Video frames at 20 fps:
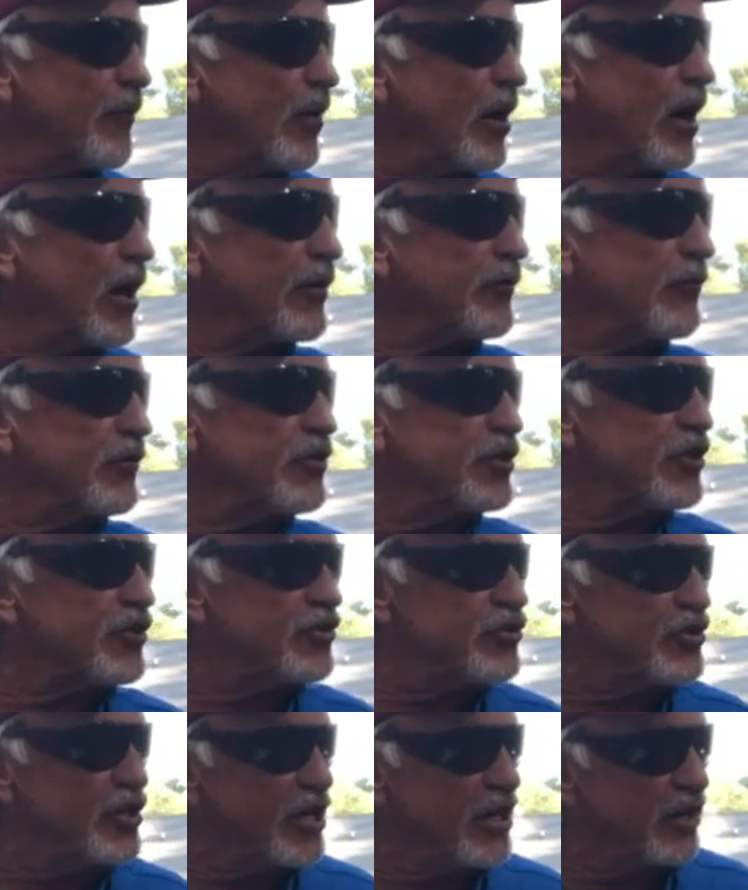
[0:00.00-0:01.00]
rods with
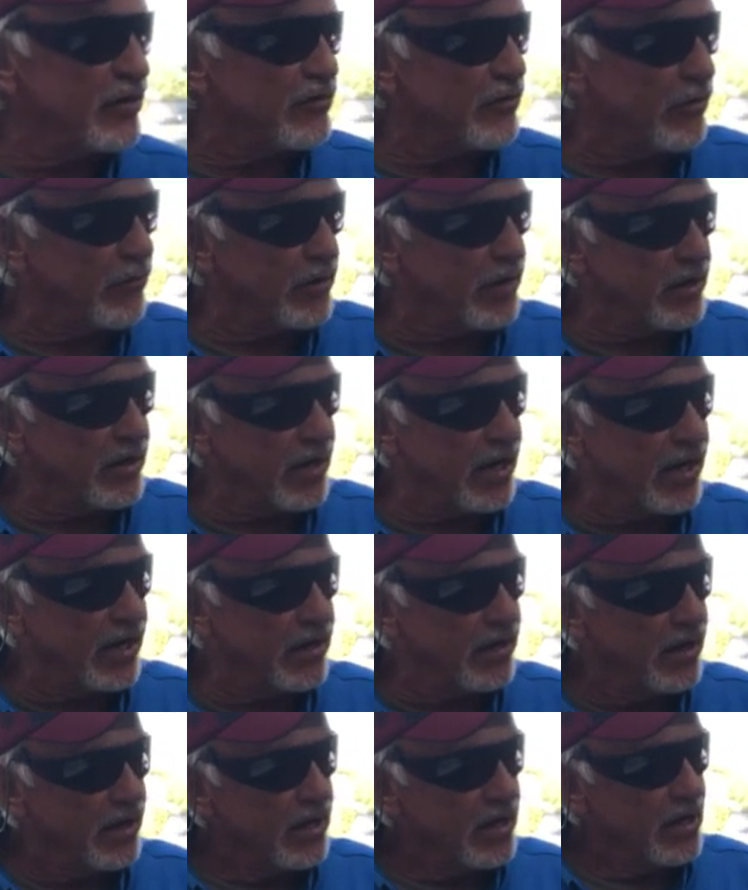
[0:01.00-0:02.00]
just jigs on it.
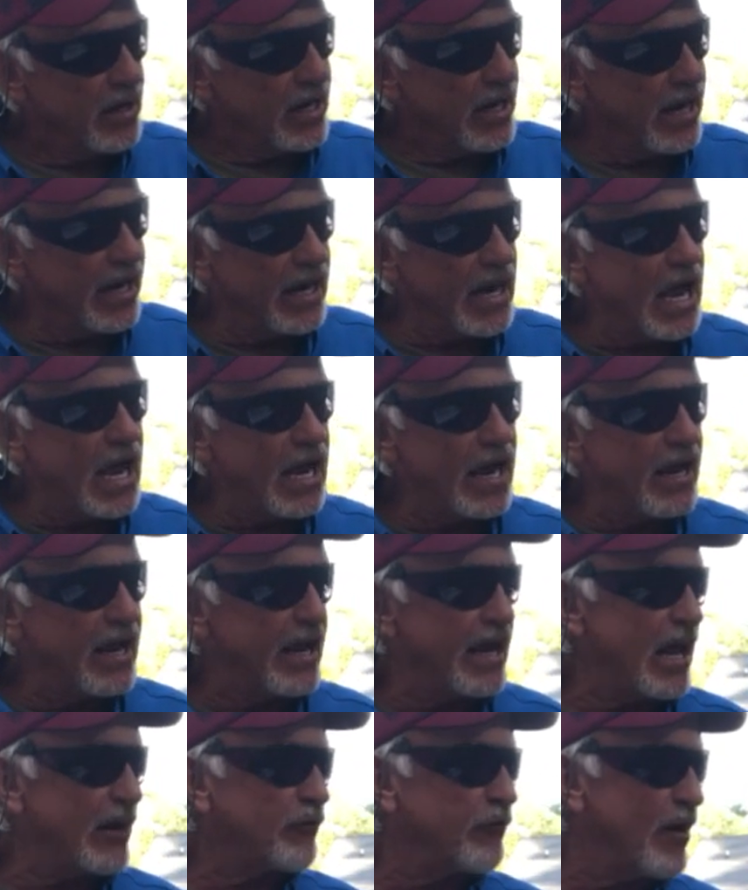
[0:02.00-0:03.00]
And
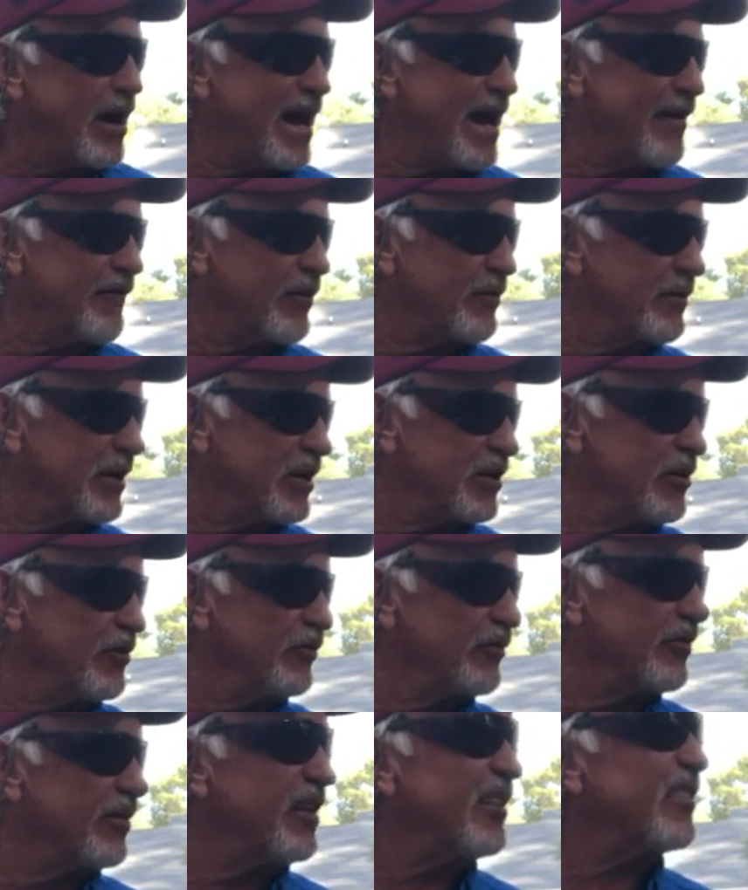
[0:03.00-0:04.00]
that's why I haven't been using